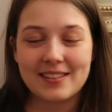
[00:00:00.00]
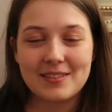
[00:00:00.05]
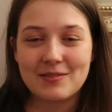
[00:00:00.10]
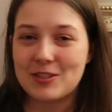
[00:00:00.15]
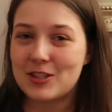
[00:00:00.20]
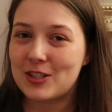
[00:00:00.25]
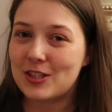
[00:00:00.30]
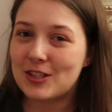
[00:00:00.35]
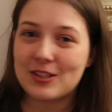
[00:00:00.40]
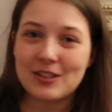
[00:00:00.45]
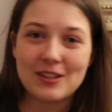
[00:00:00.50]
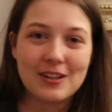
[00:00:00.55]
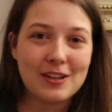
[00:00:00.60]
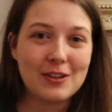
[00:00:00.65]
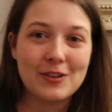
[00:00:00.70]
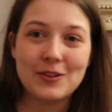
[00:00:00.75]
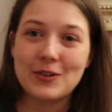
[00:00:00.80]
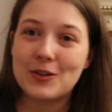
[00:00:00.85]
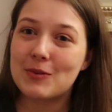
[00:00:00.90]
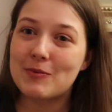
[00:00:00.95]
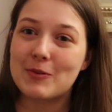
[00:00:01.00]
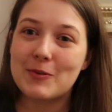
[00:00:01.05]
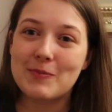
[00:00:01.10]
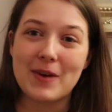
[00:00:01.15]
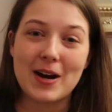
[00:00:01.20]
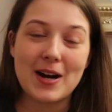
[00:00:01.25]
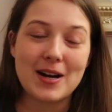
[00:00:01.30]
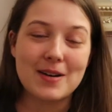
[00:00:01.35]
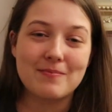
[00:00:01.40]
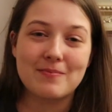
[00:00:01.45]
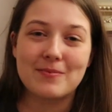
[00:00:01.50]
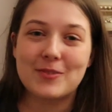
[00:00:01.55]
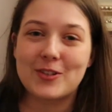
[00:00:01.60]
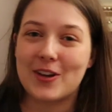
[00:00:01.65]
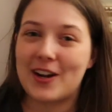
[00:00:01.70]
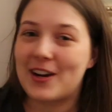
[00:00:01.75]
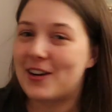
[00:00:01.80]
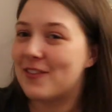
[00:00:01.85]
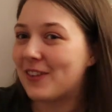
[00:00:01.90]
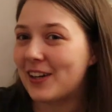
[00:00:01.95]
I'm just a normal mum
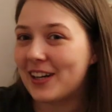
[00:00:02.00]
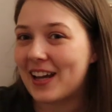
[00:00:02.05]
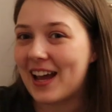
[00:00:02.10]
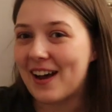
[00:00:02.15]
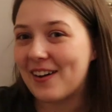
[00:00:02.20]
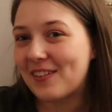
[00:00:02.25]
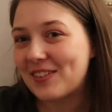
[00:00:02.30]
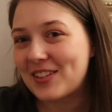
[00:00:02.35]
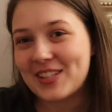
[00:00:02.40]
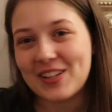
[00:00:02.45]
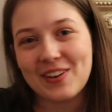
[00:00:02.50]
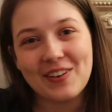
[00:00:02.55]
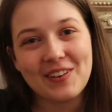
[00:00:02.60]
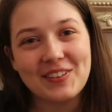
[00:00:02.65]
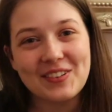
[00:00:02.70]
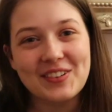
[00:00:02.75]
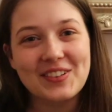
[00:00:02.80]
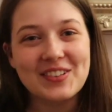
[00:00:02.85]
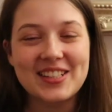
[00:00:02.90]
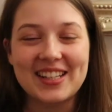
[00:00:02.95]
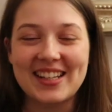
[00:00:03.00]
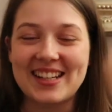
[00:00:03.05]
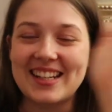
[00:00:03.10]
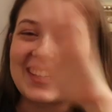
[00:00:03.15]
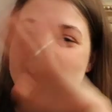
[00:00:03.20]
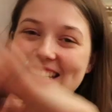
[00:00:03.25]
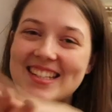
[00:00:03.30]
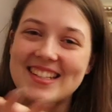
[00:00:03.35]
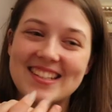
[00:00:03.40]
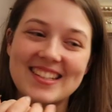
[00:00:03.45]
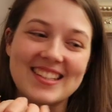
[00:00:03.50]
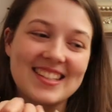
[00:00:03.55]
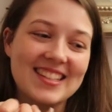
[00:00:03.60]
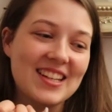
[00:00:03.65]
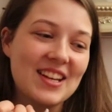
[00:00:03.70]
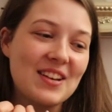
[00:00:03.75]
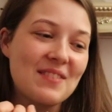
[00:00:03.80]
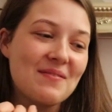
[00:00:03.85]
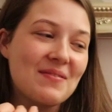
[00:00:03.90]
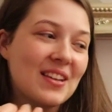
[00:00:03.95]
trying to run a household, and it's
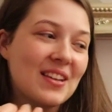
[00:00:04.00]
just,